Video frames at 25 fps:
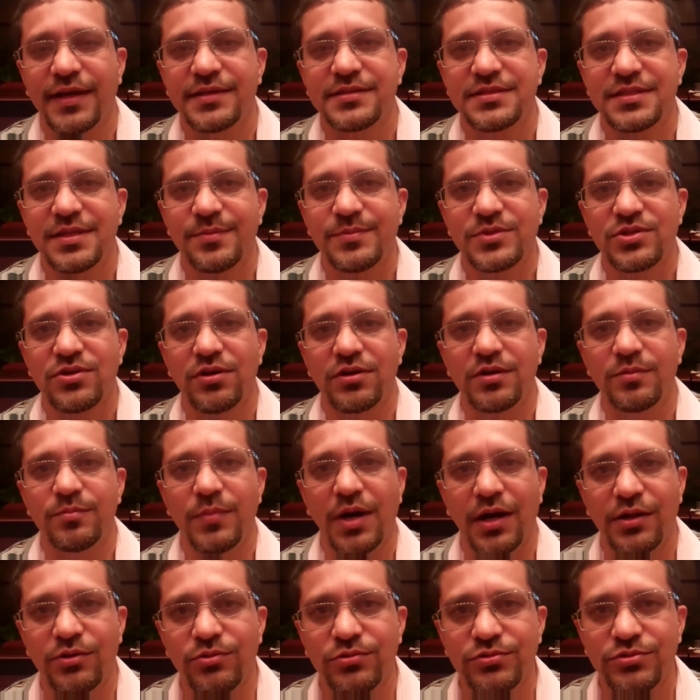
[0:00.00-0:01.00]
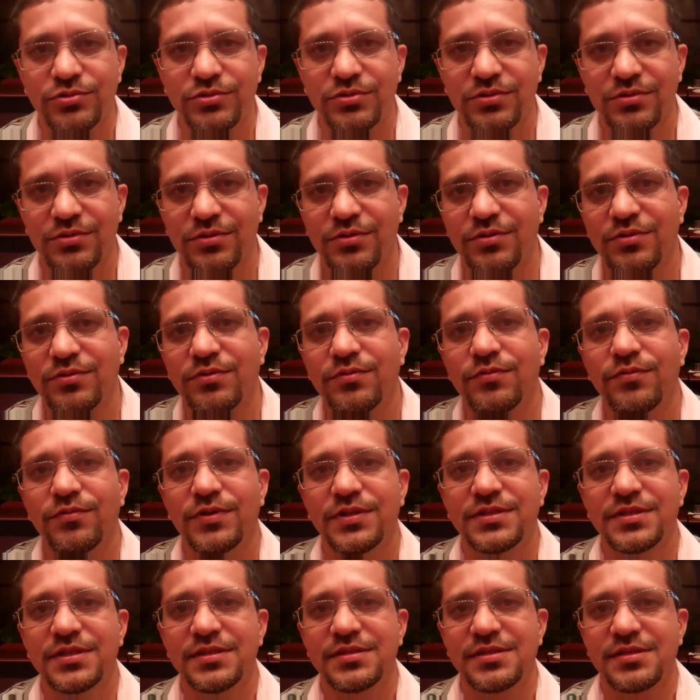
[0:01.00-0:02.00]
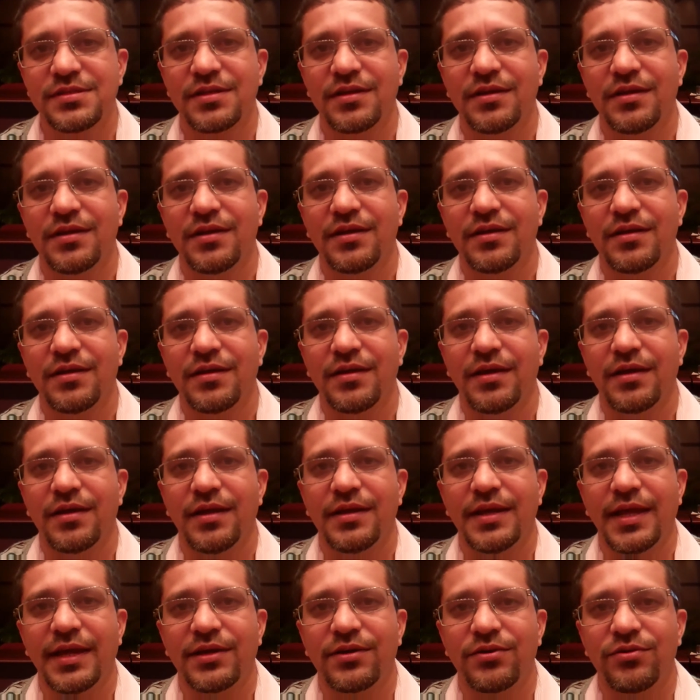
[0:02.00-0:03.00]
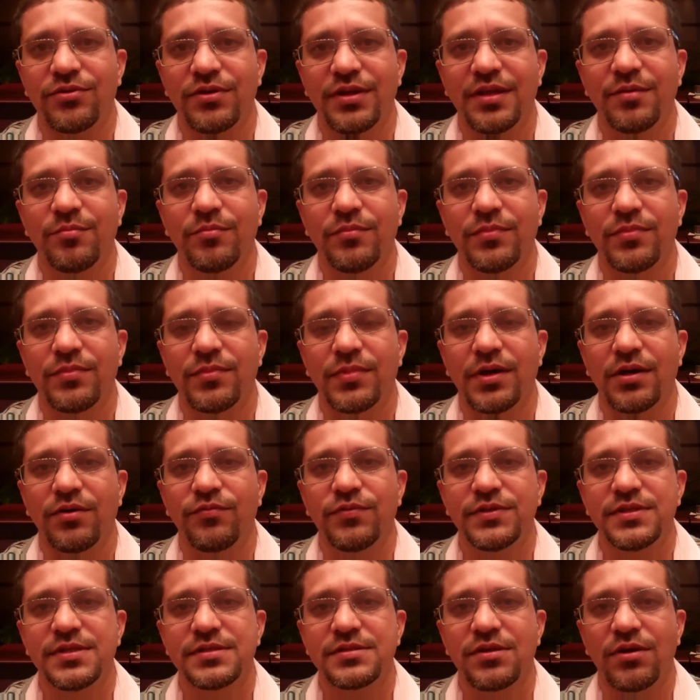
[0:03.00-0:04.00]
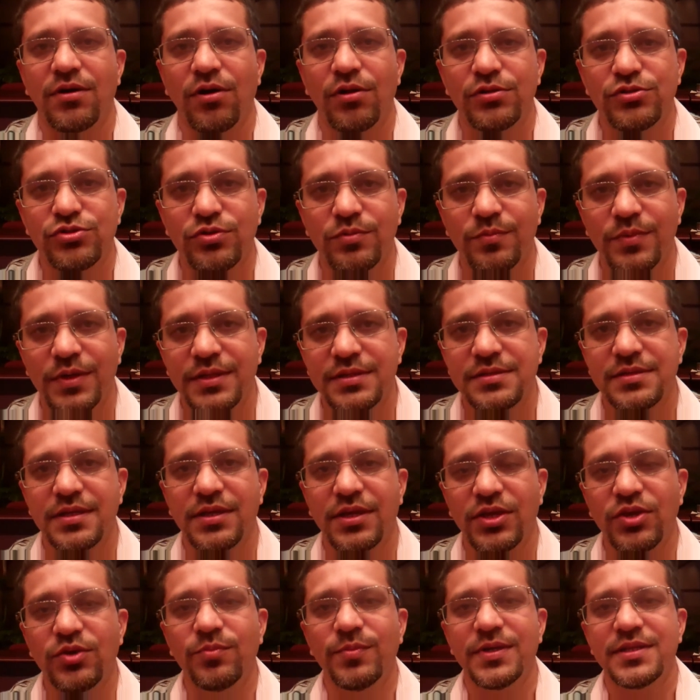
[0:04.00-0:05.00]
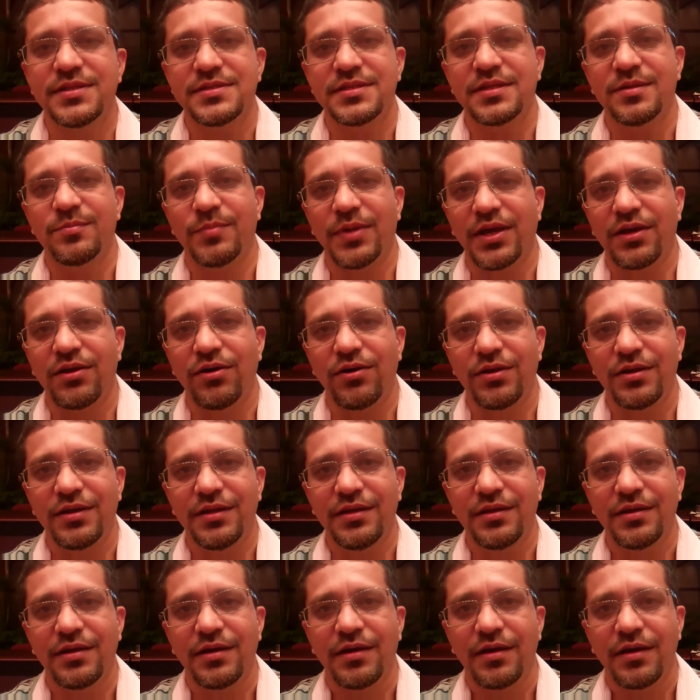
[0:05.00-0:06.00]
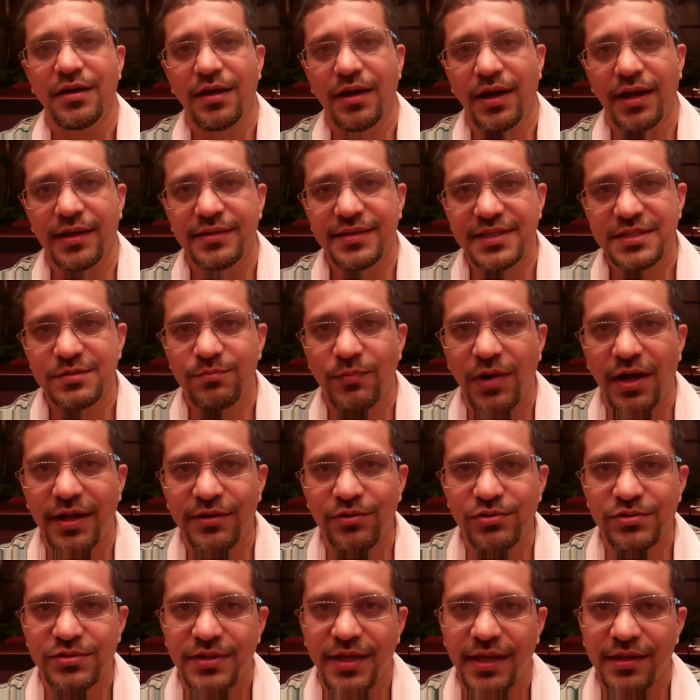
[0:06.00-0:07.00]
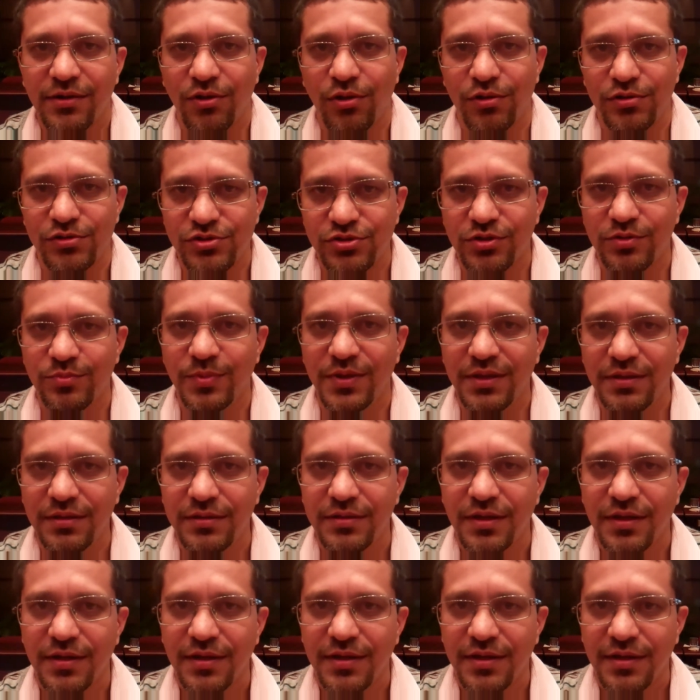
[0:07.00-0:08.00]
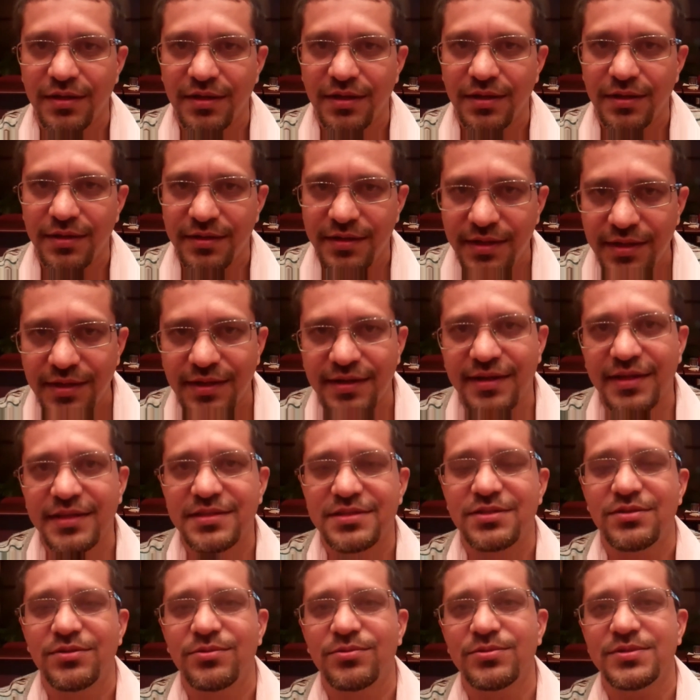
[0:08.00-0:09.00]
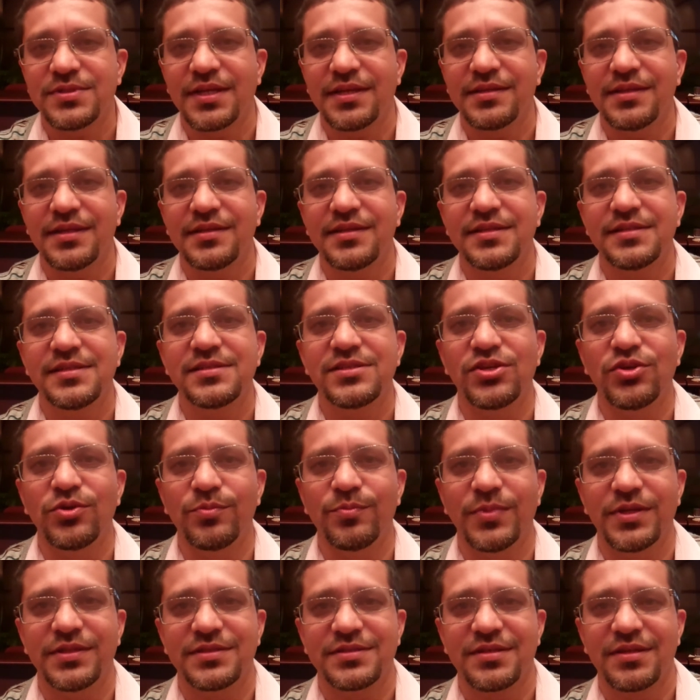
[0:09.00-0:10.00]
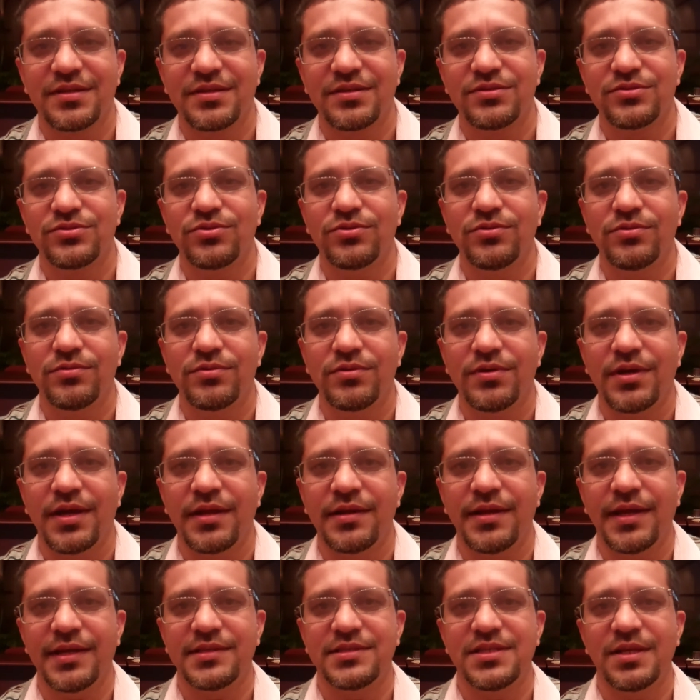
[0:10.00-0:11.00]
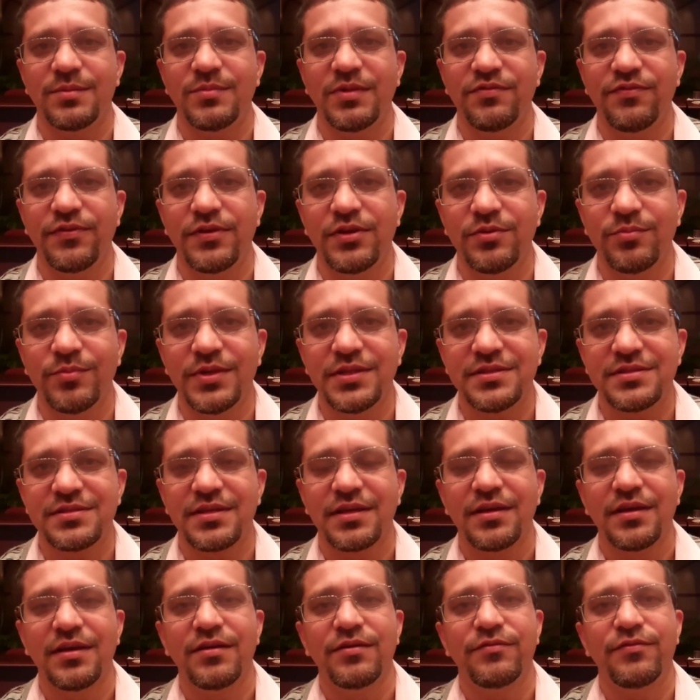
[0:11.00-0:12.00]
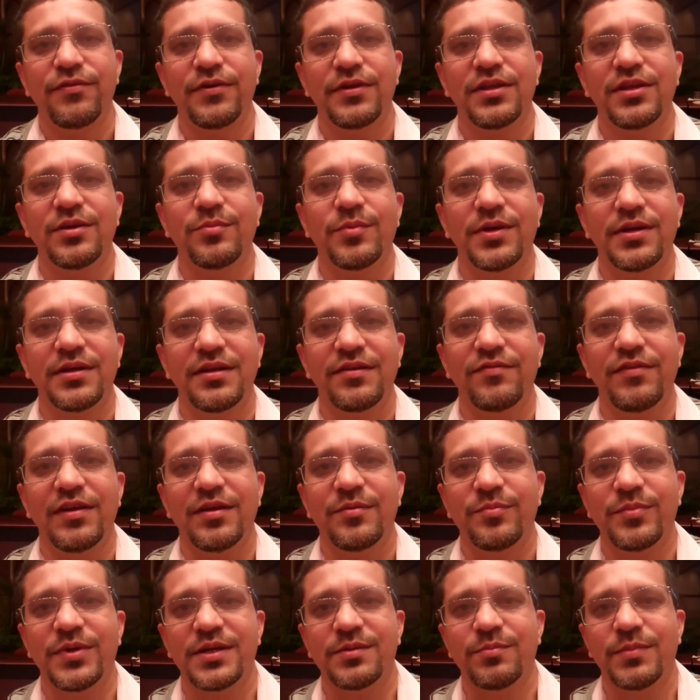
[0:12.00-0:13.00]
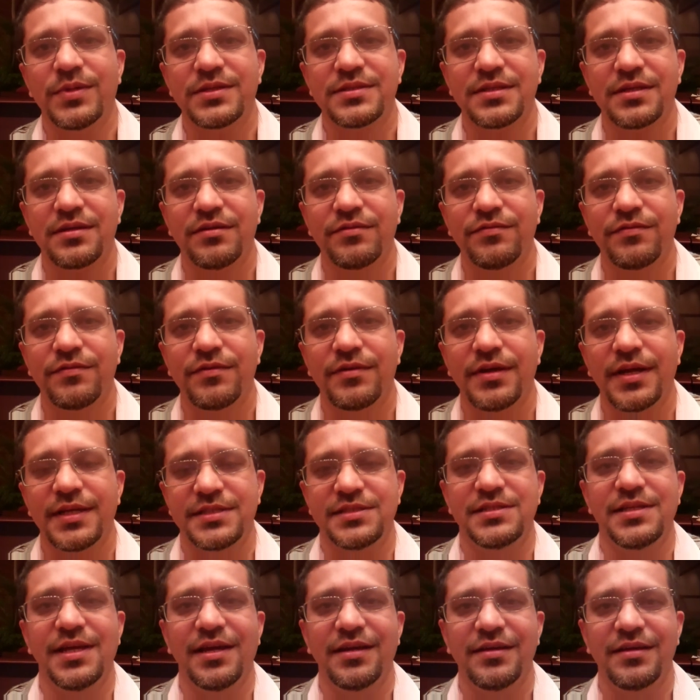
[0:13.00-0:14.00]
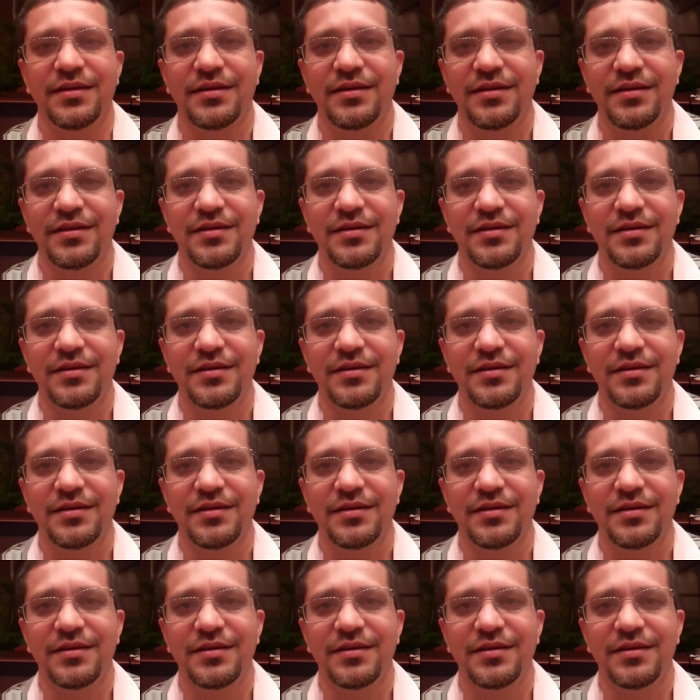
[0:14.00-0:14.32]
axioms called Manush, which is an acronym which is also means humans in Bengali. And this Manush can also be rearranged to say that this is humans. So an axiom of humans for human development measure of HDI.